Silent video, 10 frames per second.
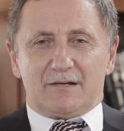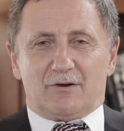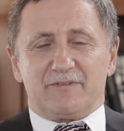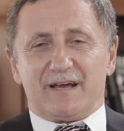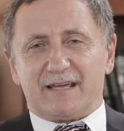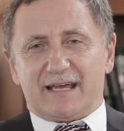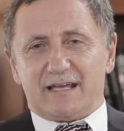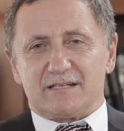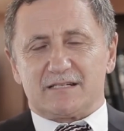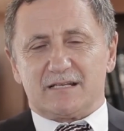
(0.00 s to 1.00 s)
On the other
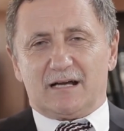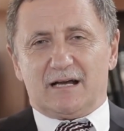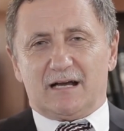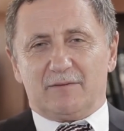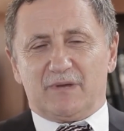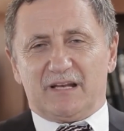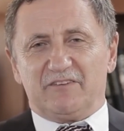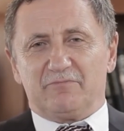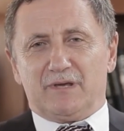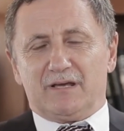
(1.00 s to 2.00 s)
hand,
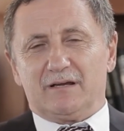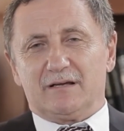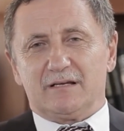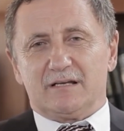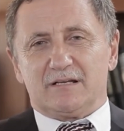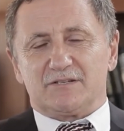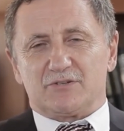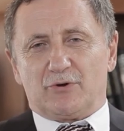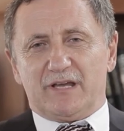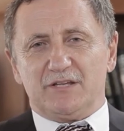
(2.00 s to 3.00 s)
believe me,
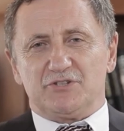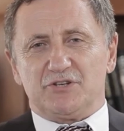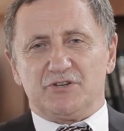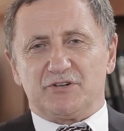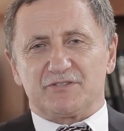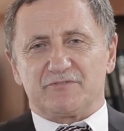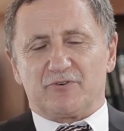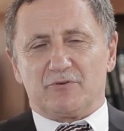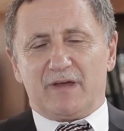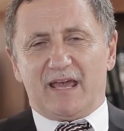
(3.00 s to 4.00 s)
so engineers
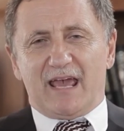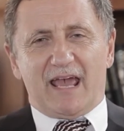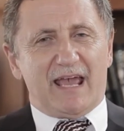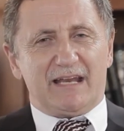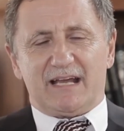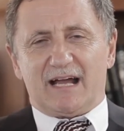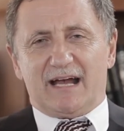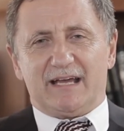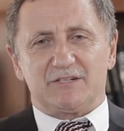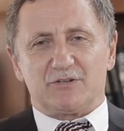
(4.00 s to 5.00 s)
from any
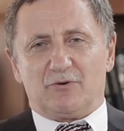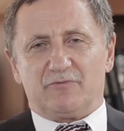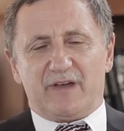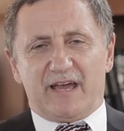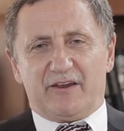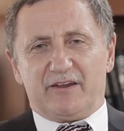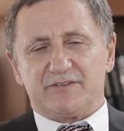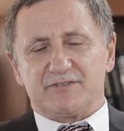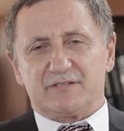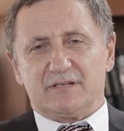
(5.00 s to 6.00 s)
kind of
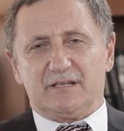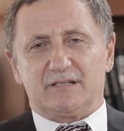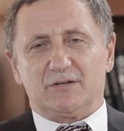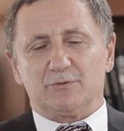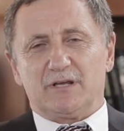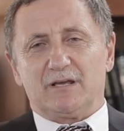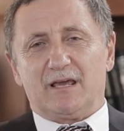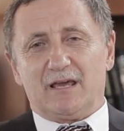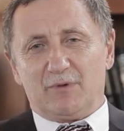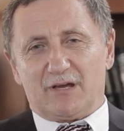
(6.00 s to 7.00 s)
areas, including
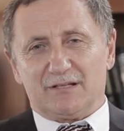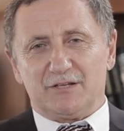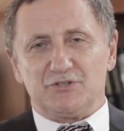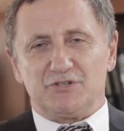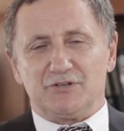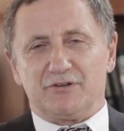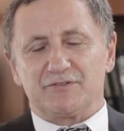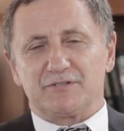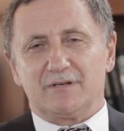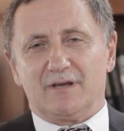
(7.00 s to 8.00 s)
chemical
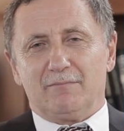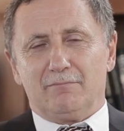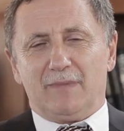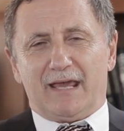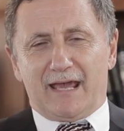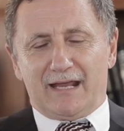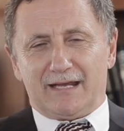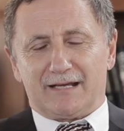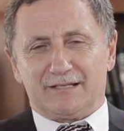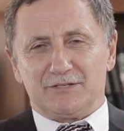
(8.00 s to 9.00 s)
engineers,
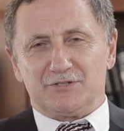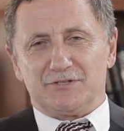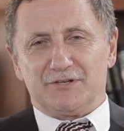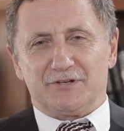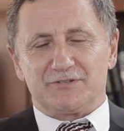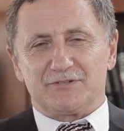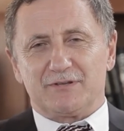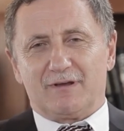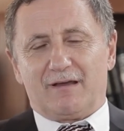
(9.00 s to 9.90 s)
mechanical engineers,